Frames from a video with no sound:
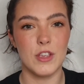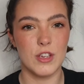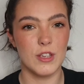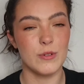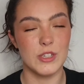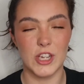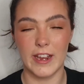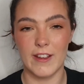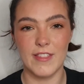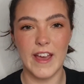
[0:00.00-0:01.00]
You can go and
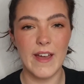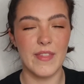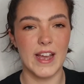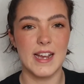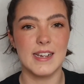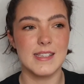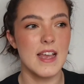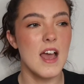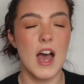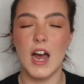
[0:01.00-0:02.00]
check out that. That has
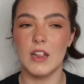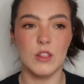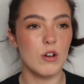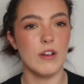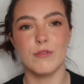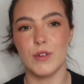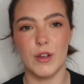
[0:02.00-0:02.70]
a lot of